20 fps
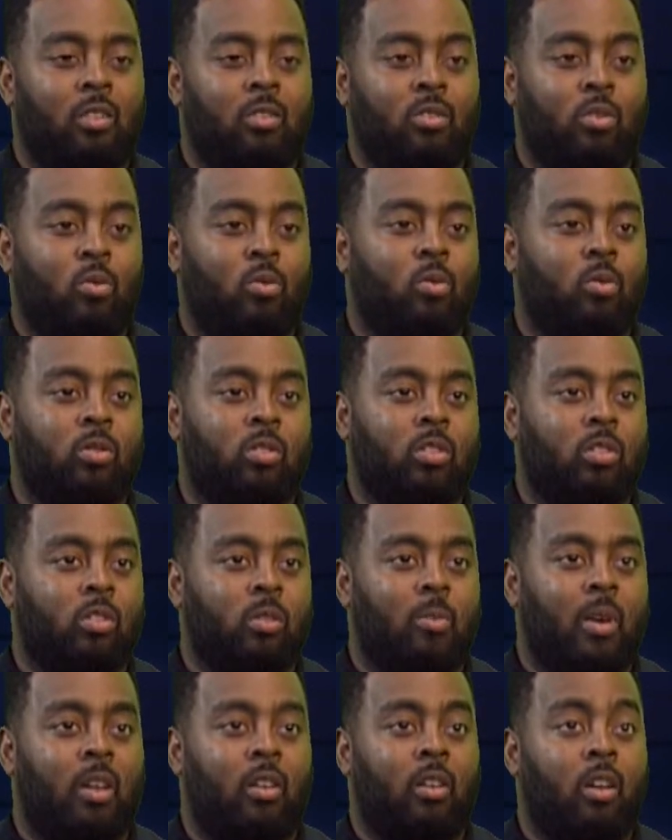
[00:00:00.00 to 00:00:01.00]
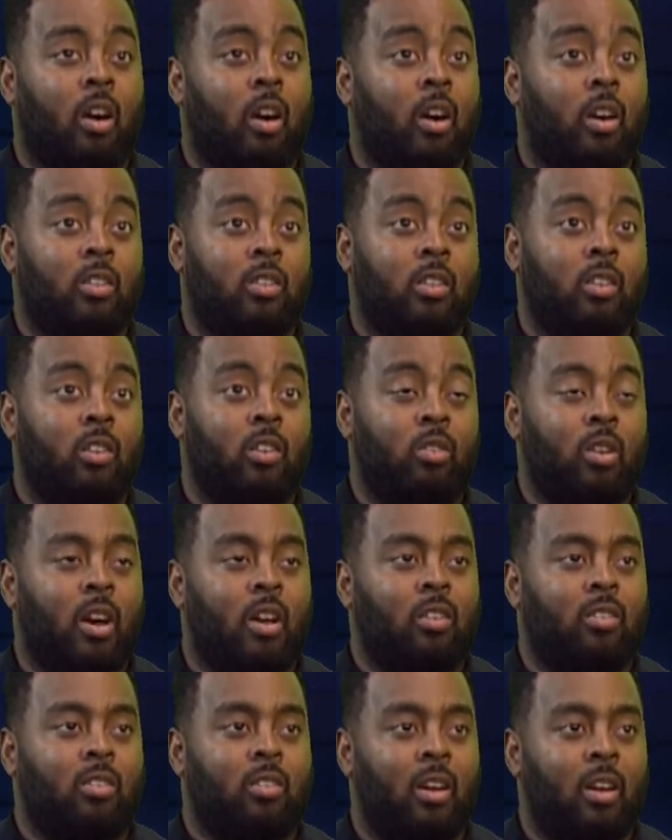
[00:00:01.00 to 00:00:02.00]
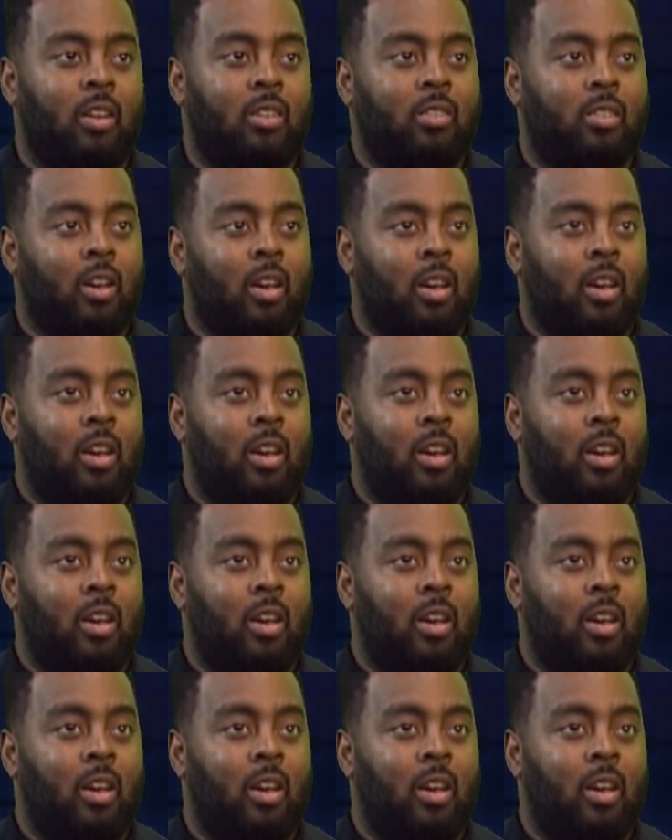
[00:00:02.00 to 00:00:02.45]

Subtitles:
school system at large in the United States.